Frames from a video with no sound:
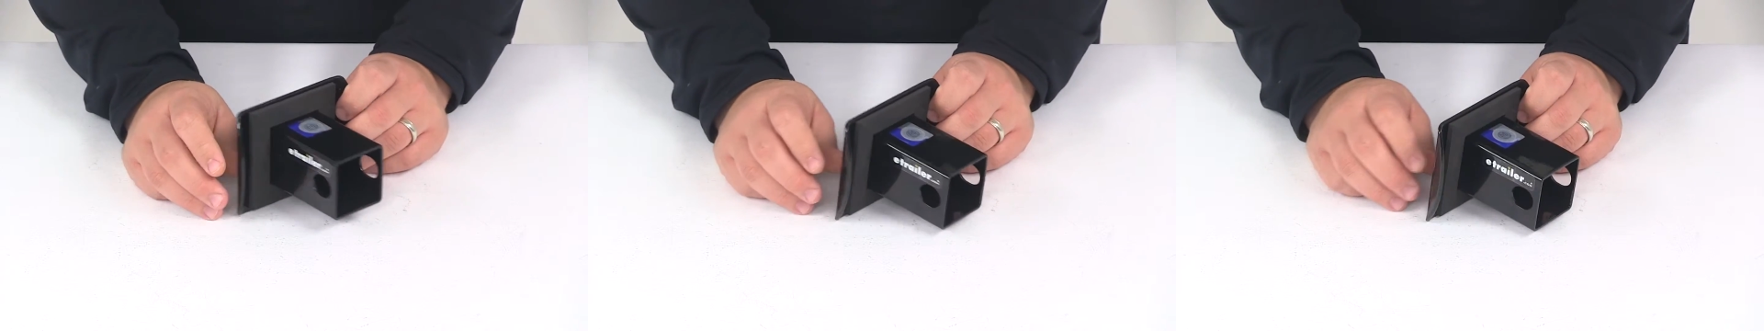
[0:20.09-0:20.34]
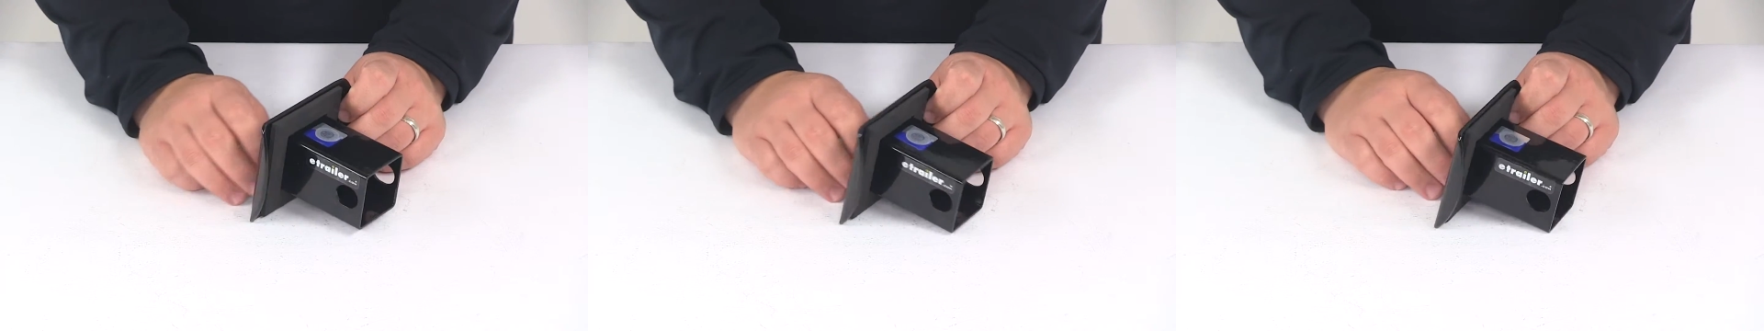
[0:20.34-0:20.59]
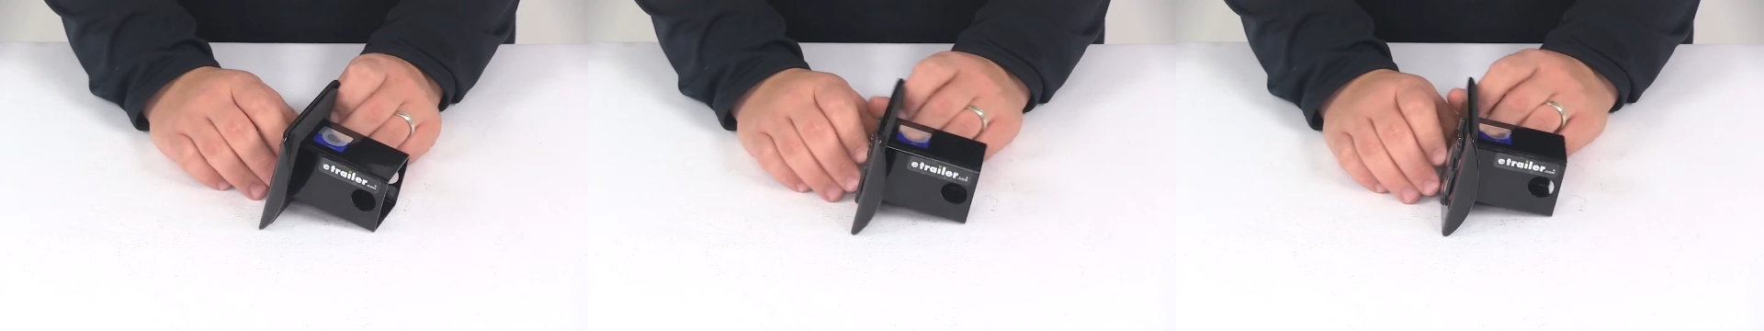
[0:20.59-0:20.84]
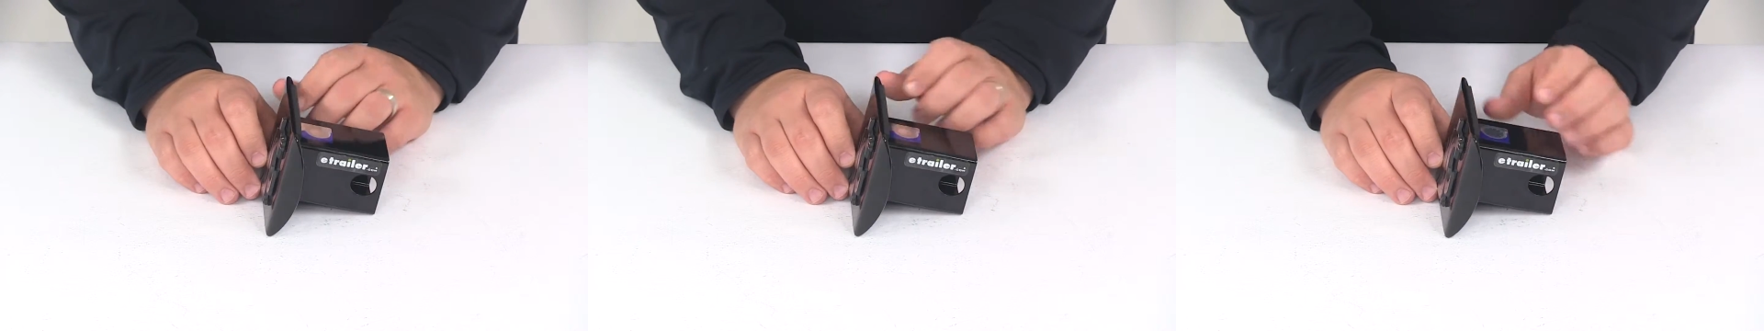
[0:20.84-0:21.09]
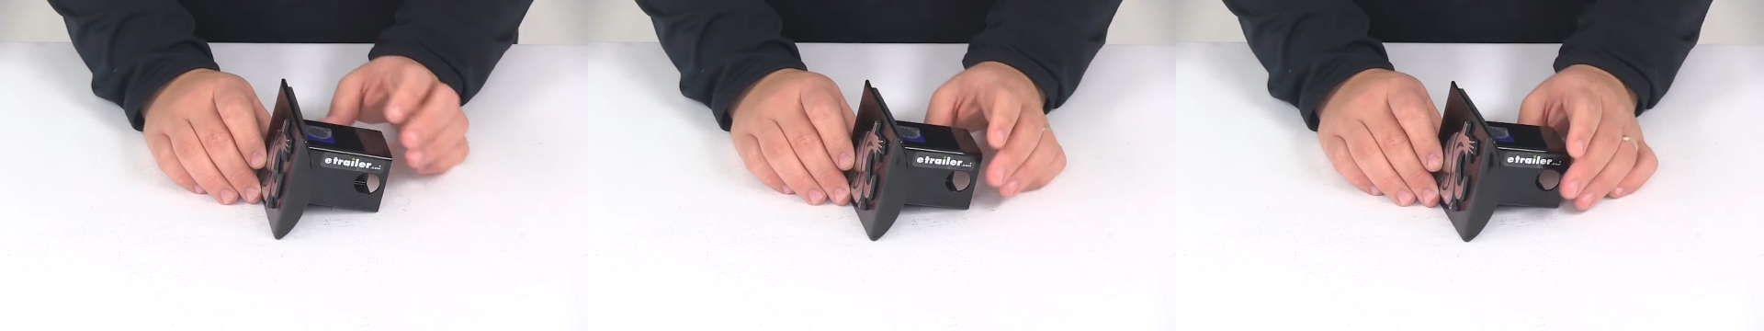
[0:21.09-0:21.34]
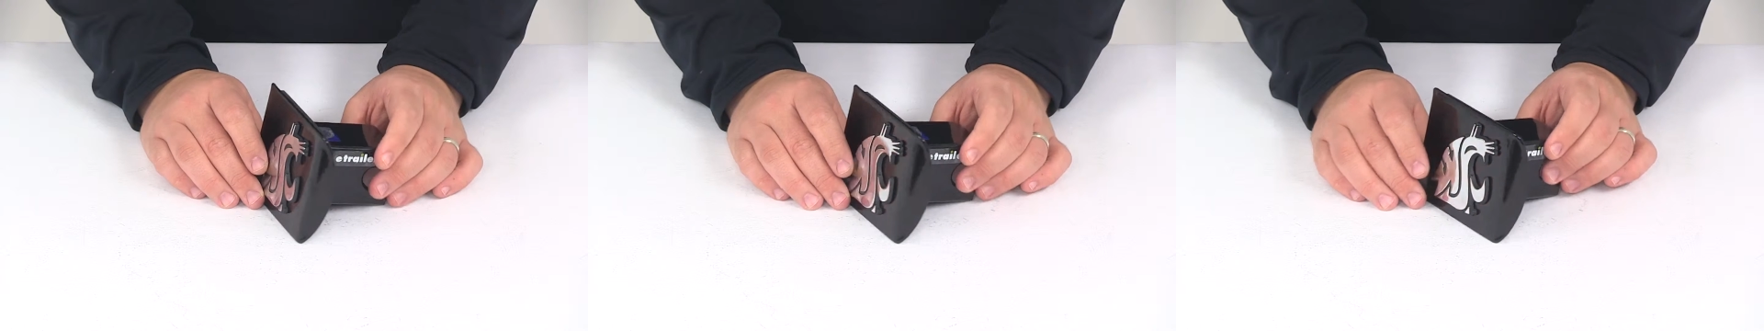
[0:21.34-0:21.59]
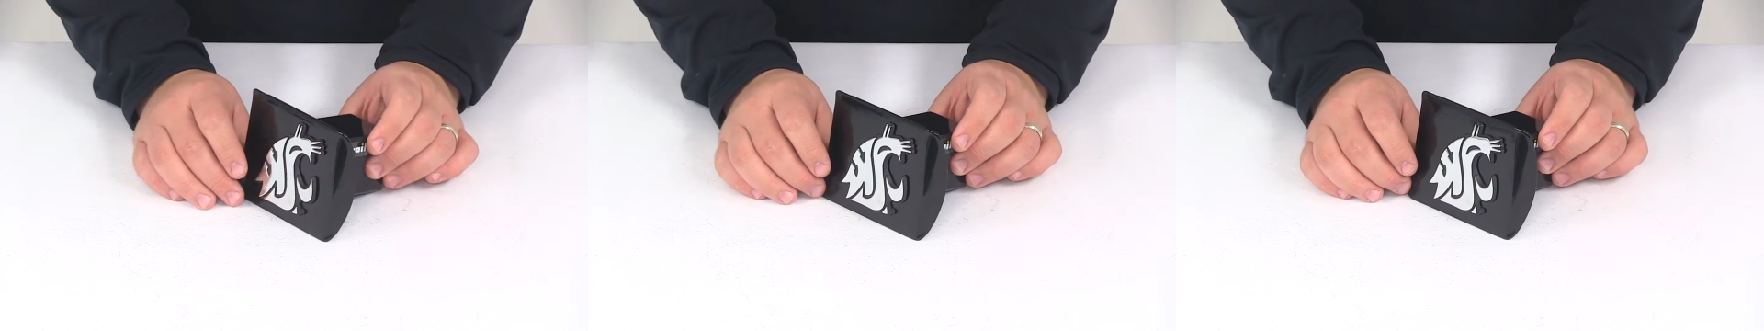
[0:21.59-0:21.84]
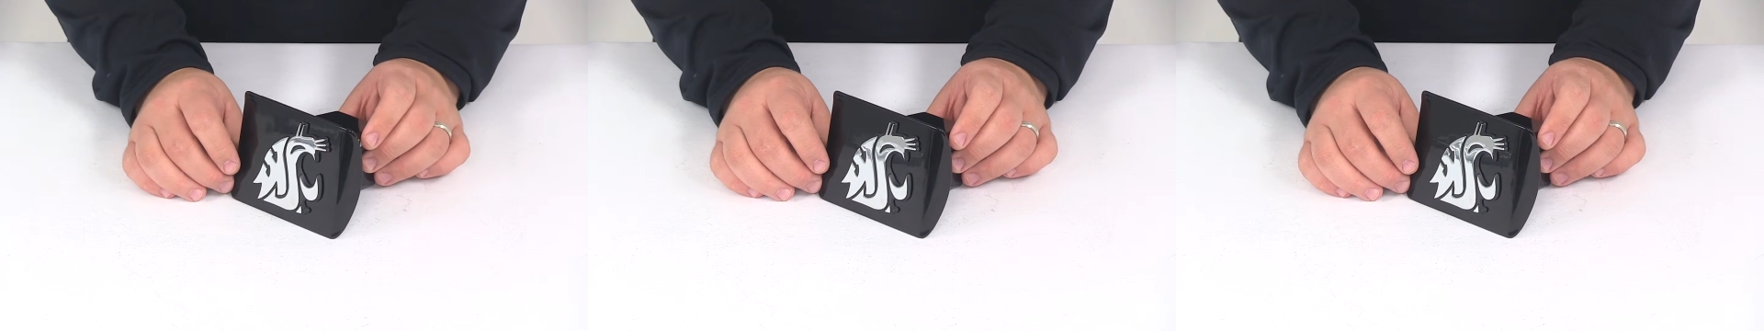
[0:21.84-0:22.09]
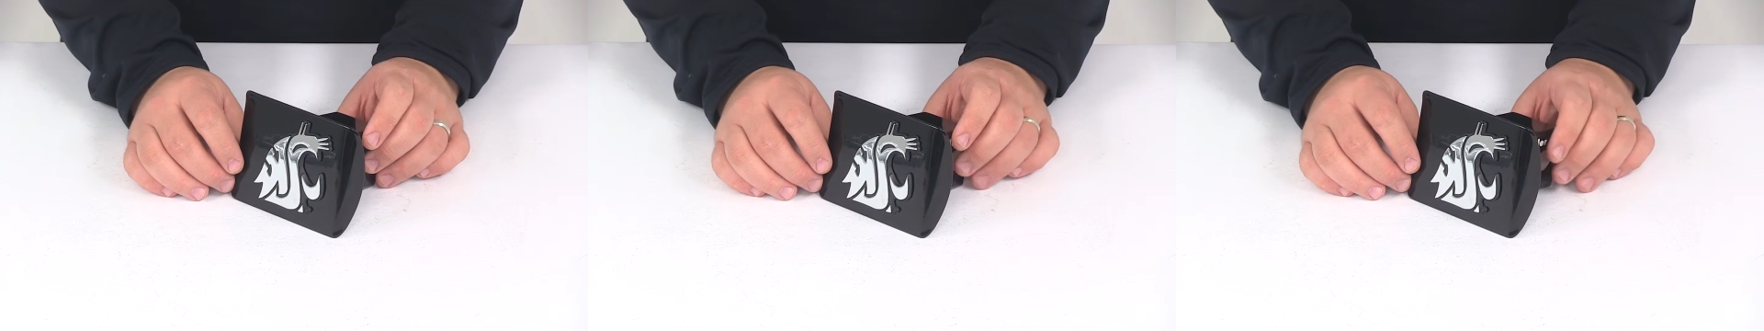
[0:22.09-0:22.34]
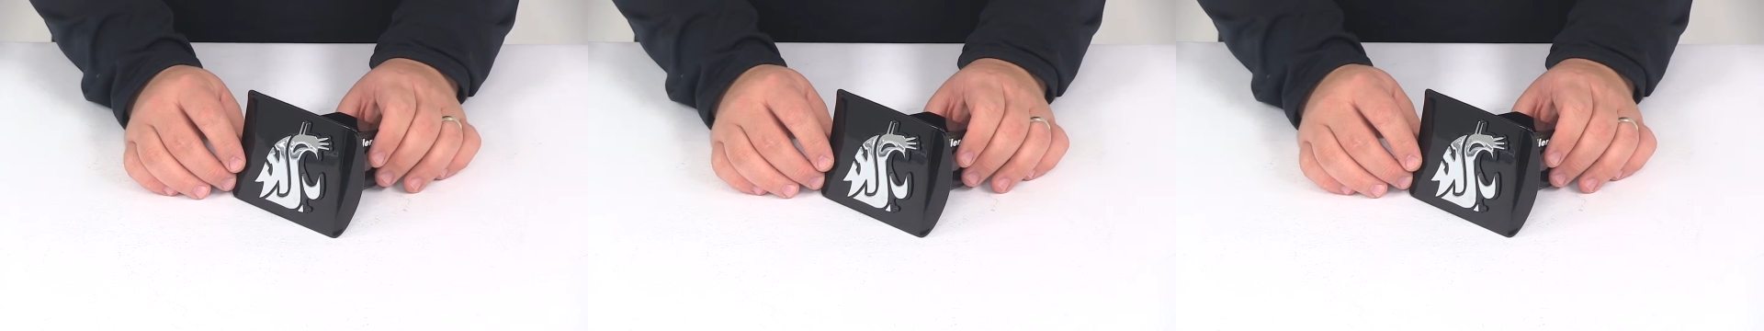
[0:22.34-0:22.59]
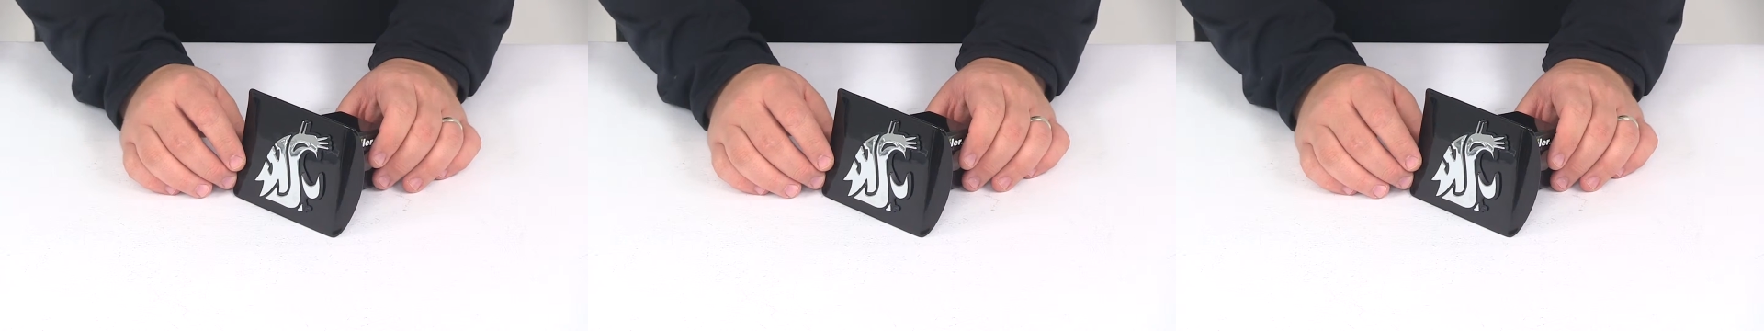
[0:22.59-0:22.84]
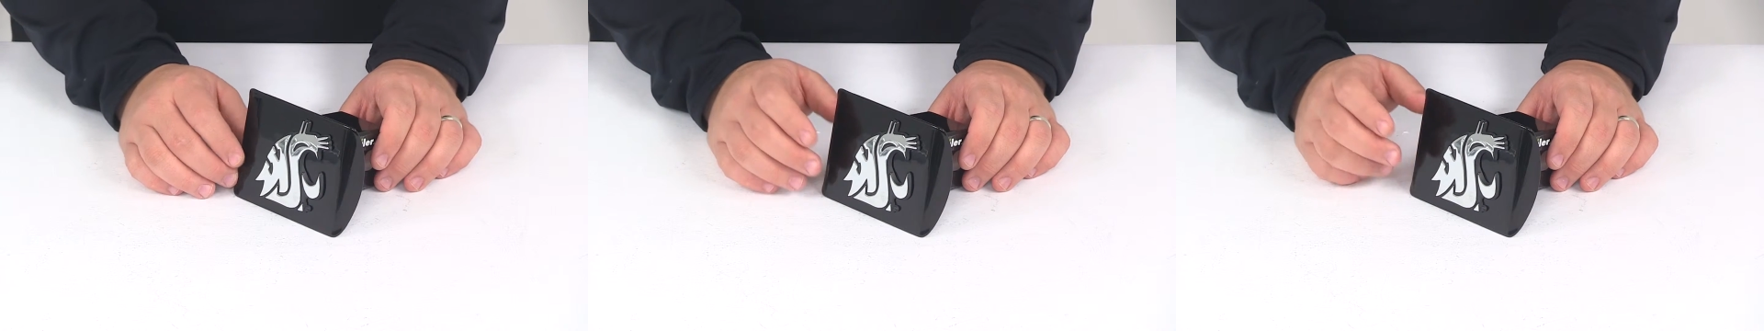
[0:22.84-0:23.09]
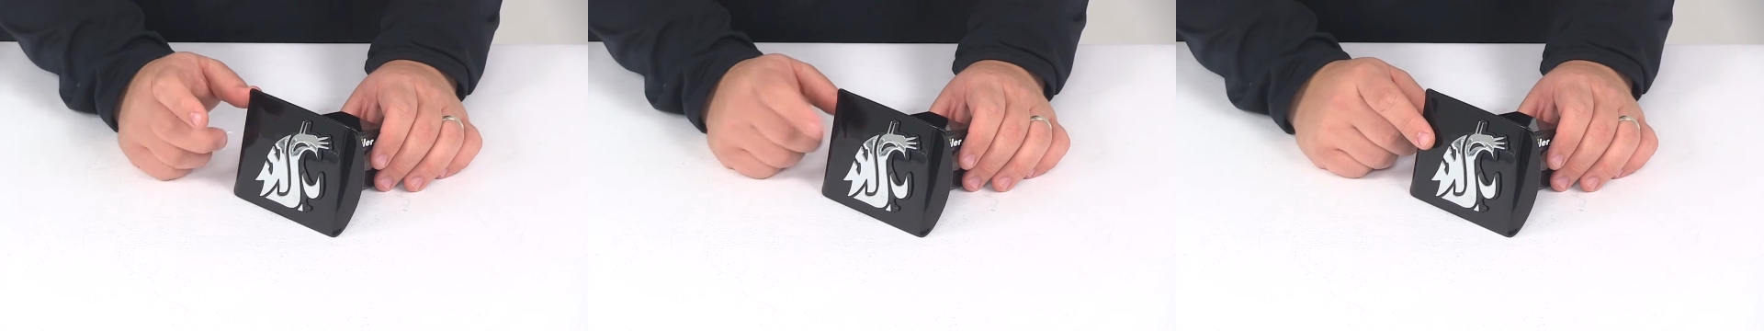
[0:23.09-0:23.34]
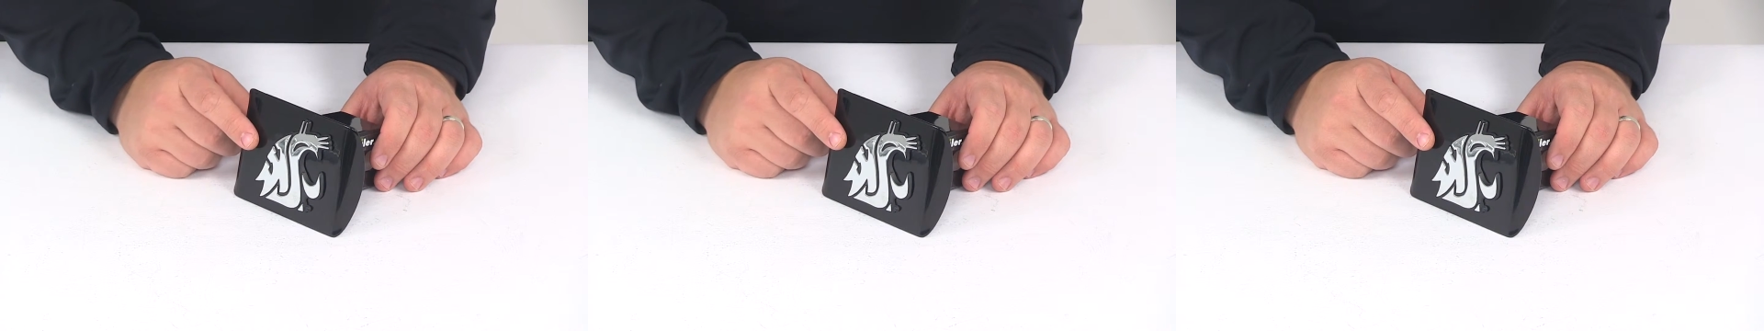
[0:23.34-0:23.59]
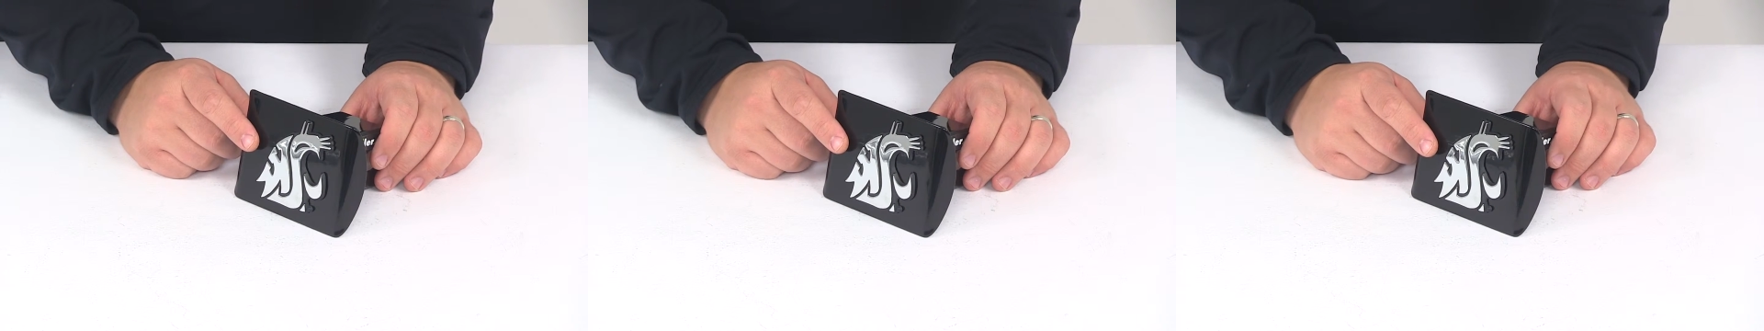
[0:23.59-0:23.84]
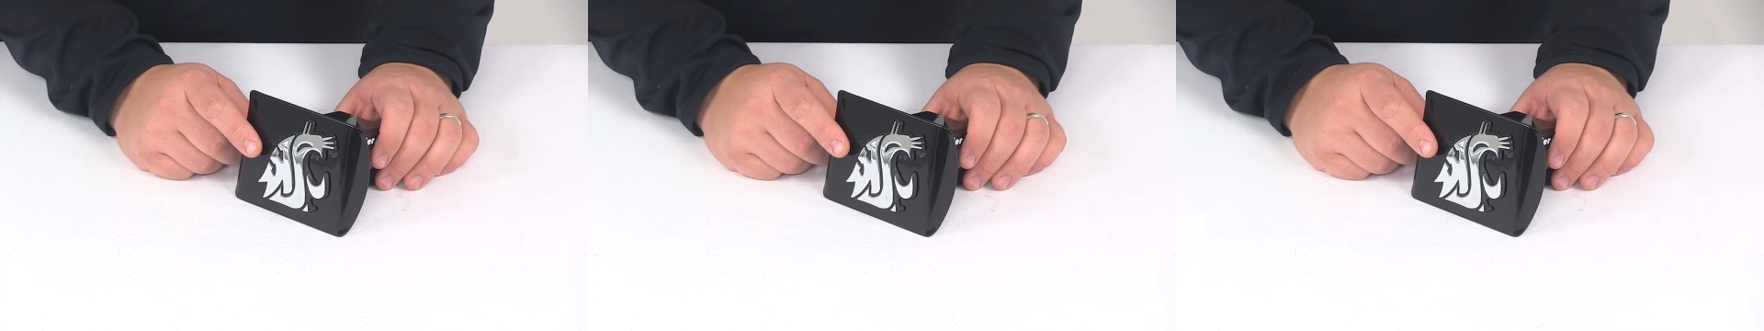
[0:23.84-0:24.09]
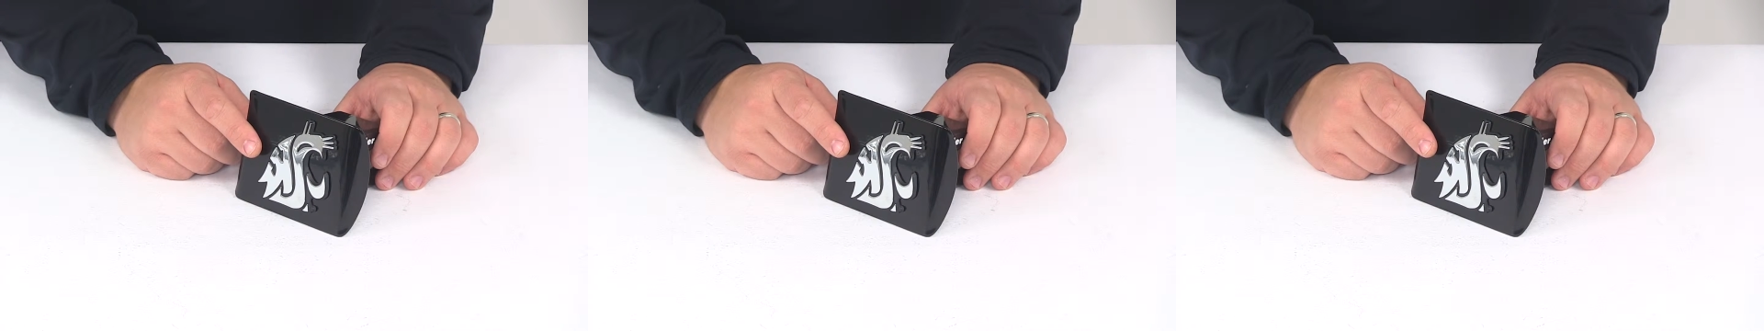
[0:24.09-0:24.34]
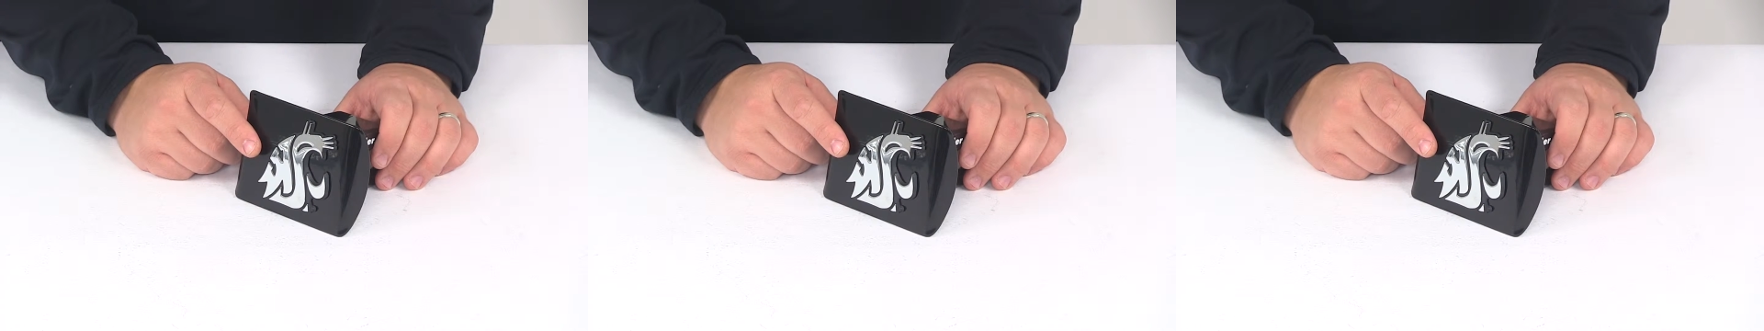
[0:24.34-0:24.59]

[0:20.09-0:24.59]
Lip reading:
Nobody's mouth can be seen.